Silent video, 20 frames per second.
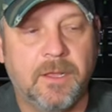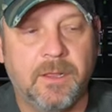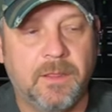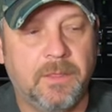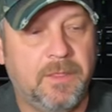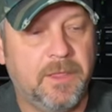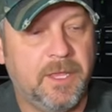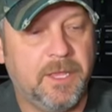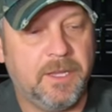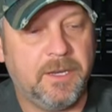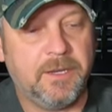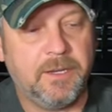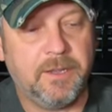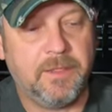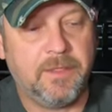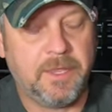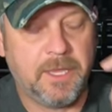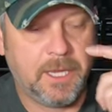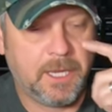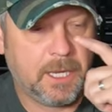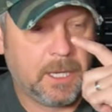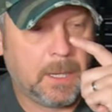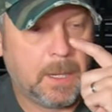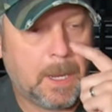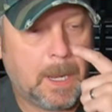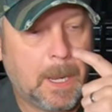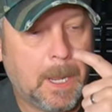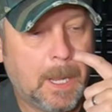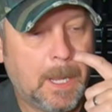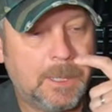then the
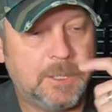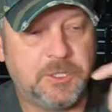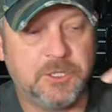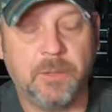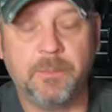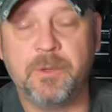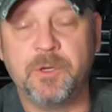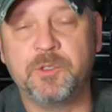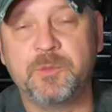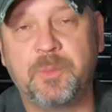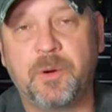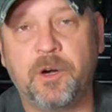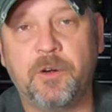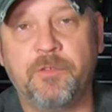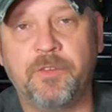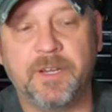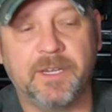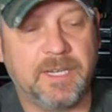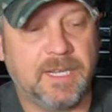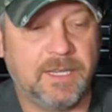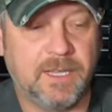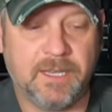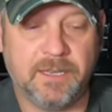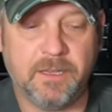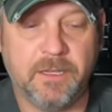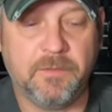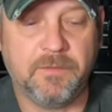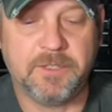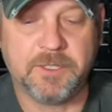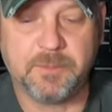Jumbo is perfect. I
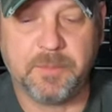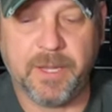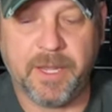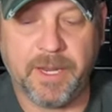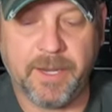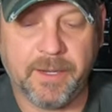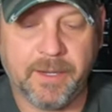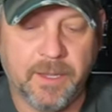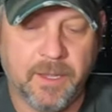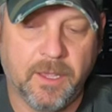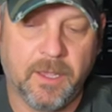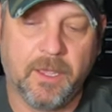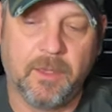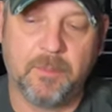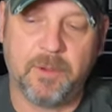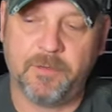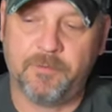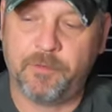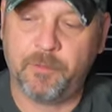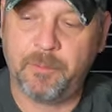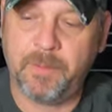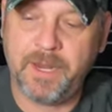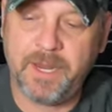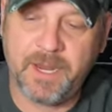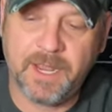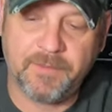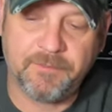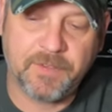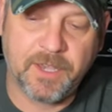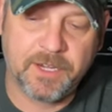love this bag. But for me,
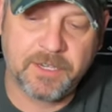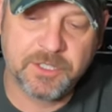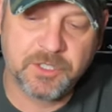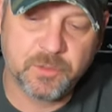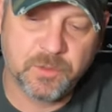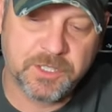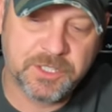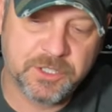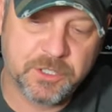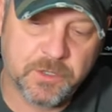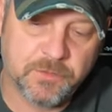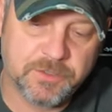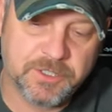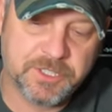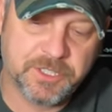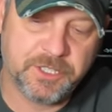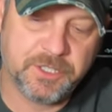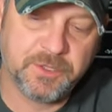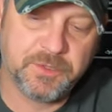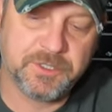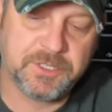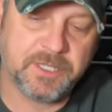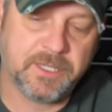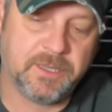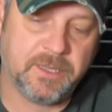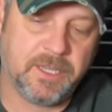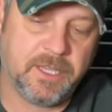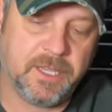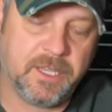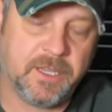I've kind of switched over to
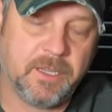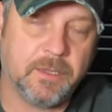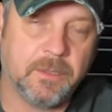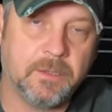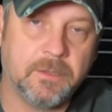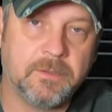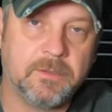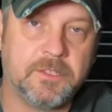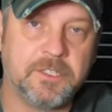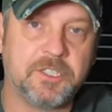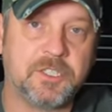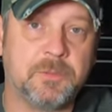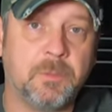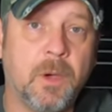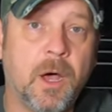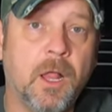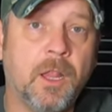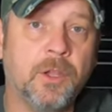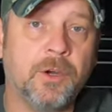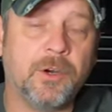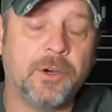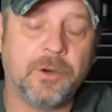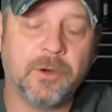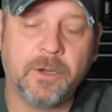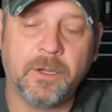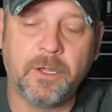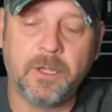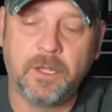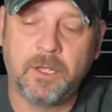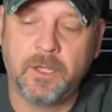using the smaller
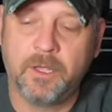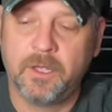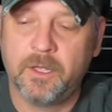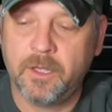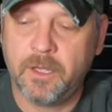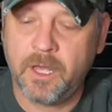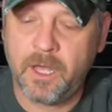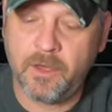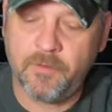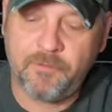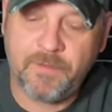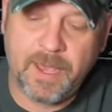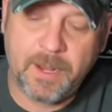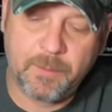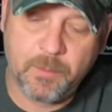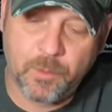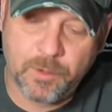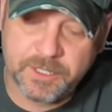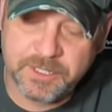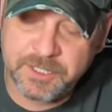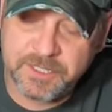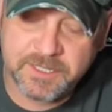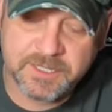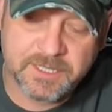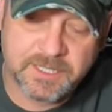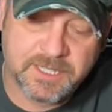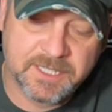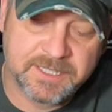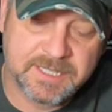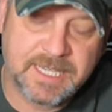FatBoy, just
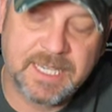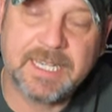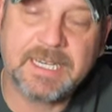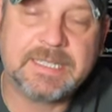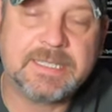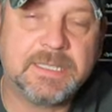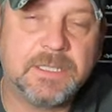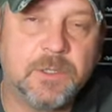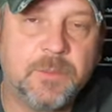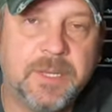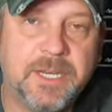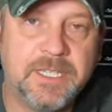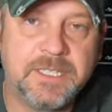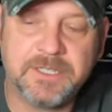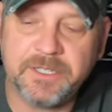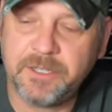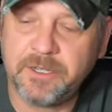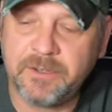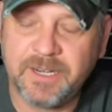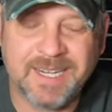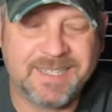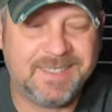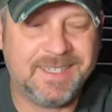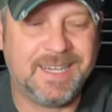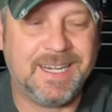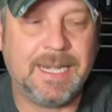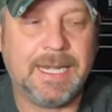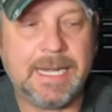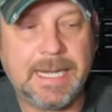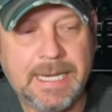because, again, it's a little bit easier. I
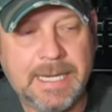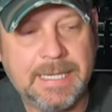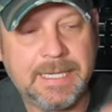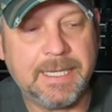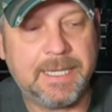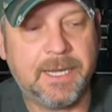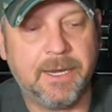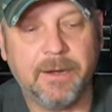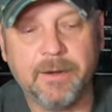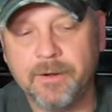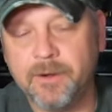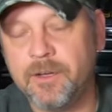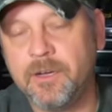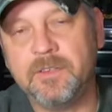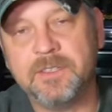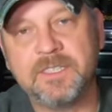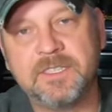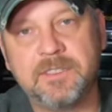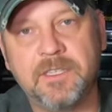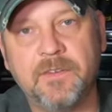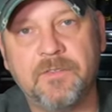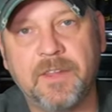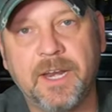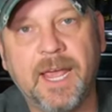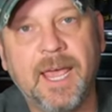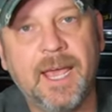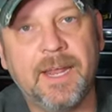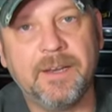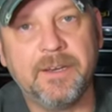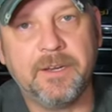didn't need to carry all the stuff that I
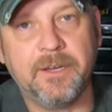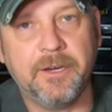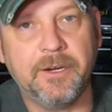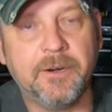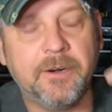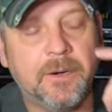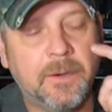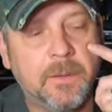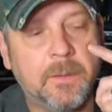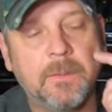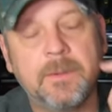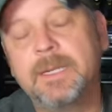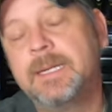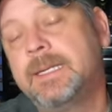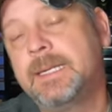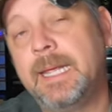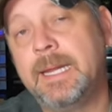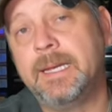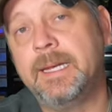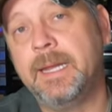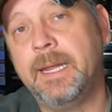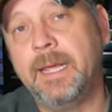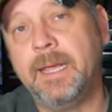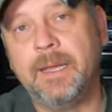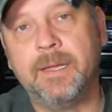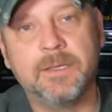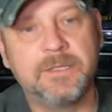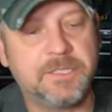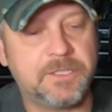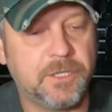had in here day to
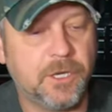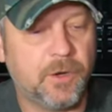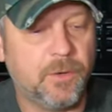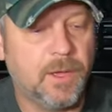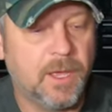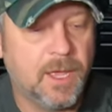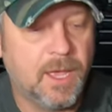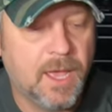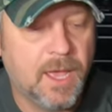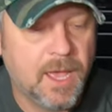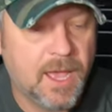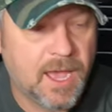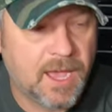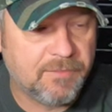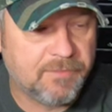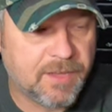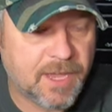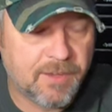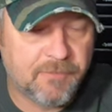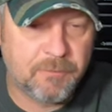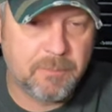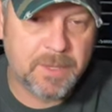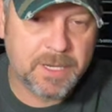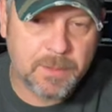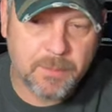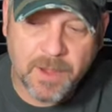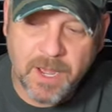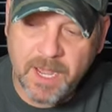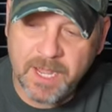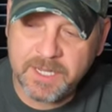day. So I've
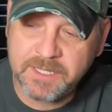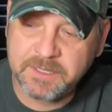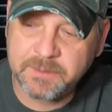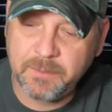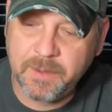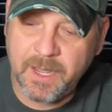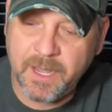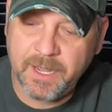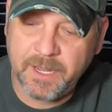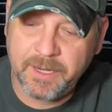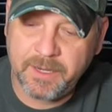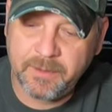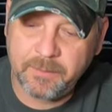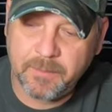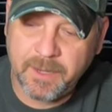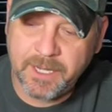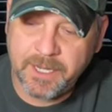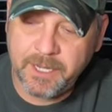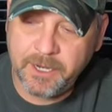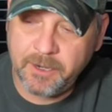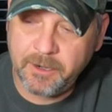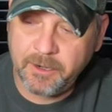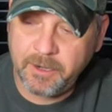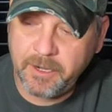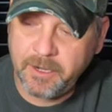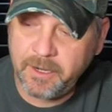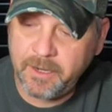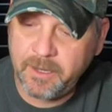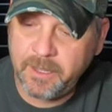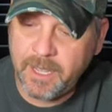minimized my
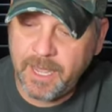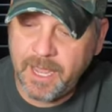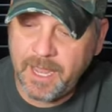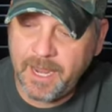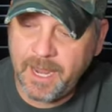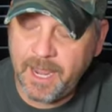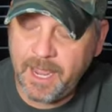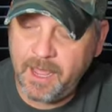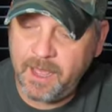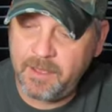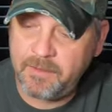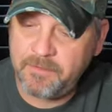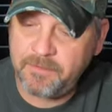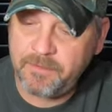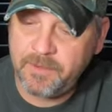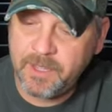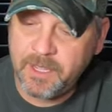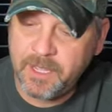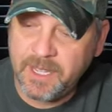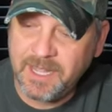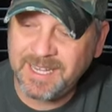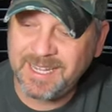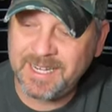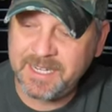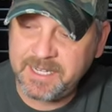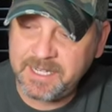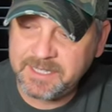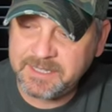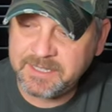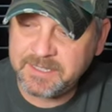carry. I have
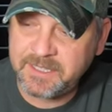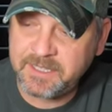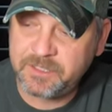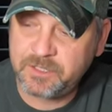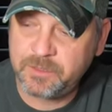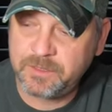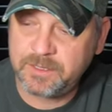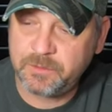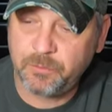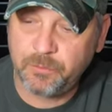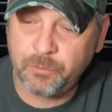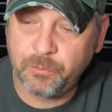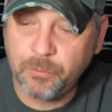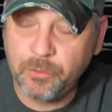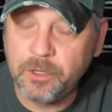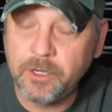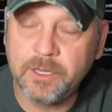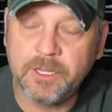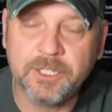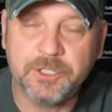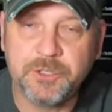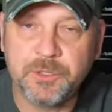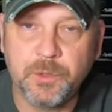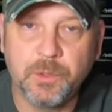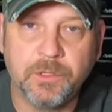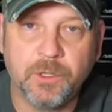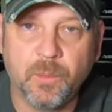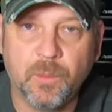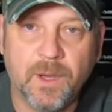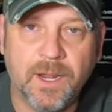condensed it to really,
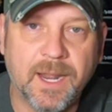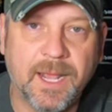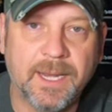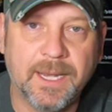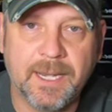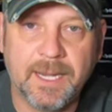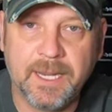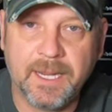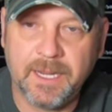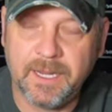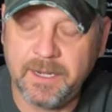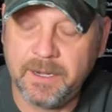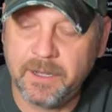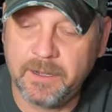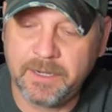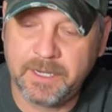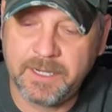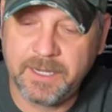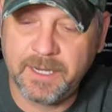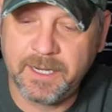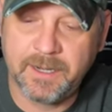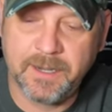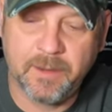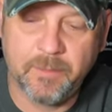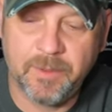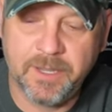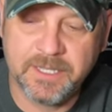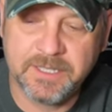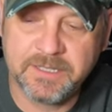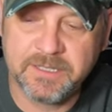truly what I need on a day-to-day
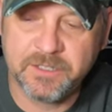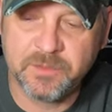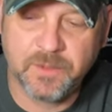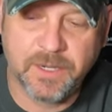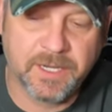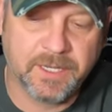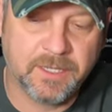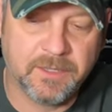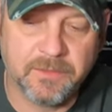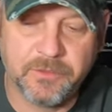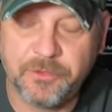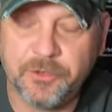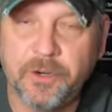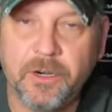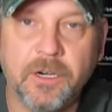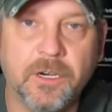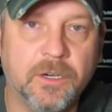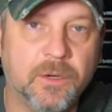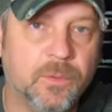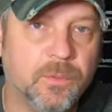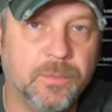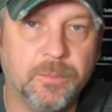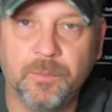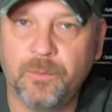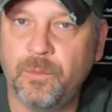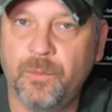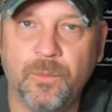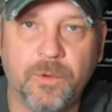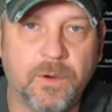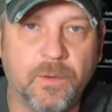basis when I get in the truck or
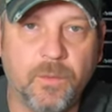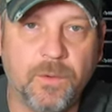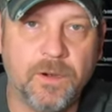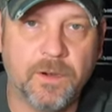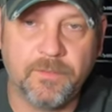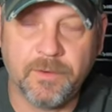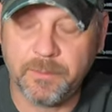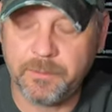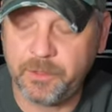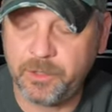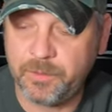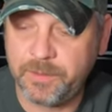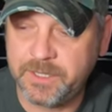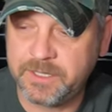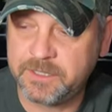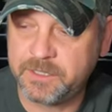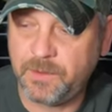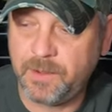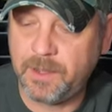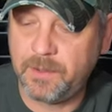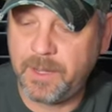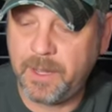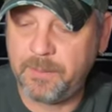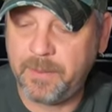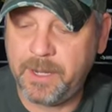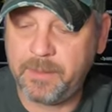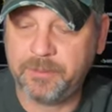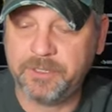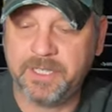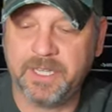whatever I'm doing. So I'm
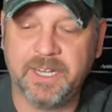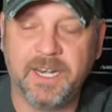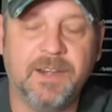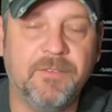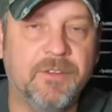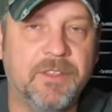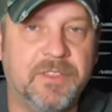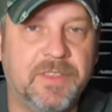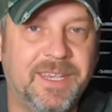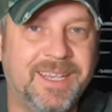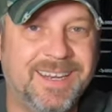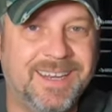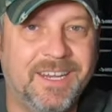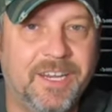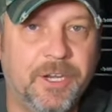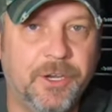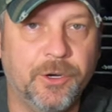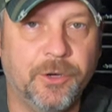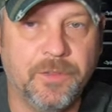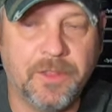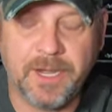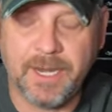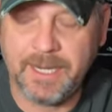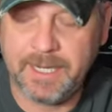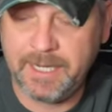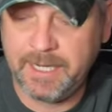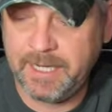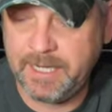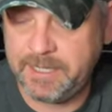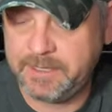able to get everything in here that I
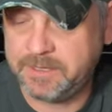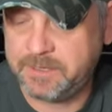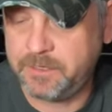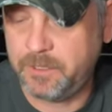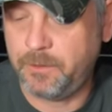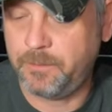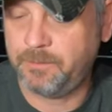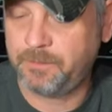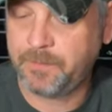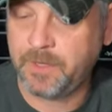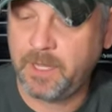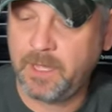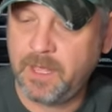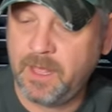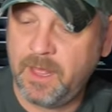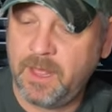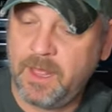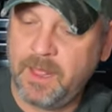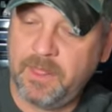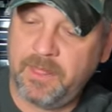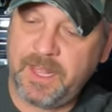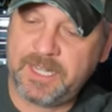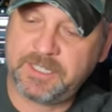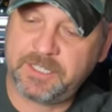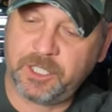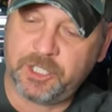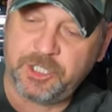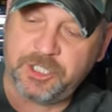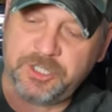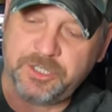need. So that's
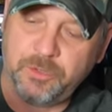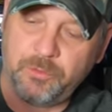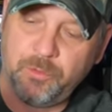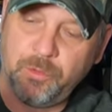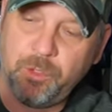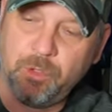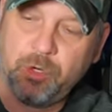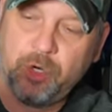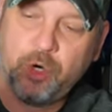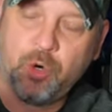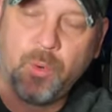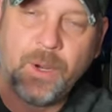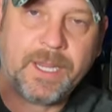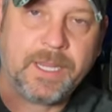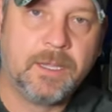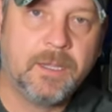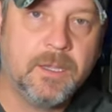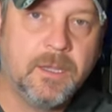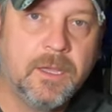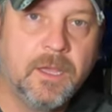just a real quick